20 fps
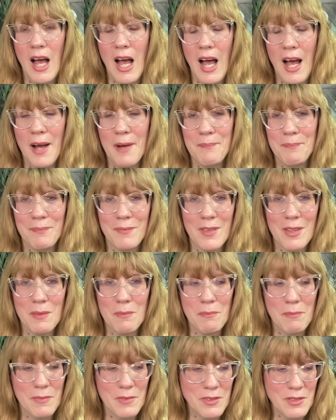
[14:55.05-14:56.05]

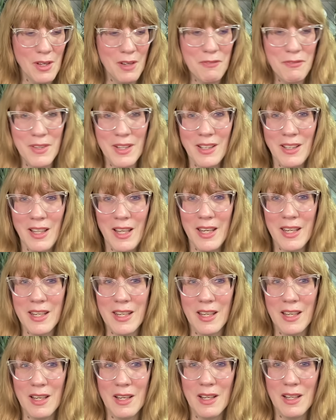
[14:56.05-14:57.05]
So I feel like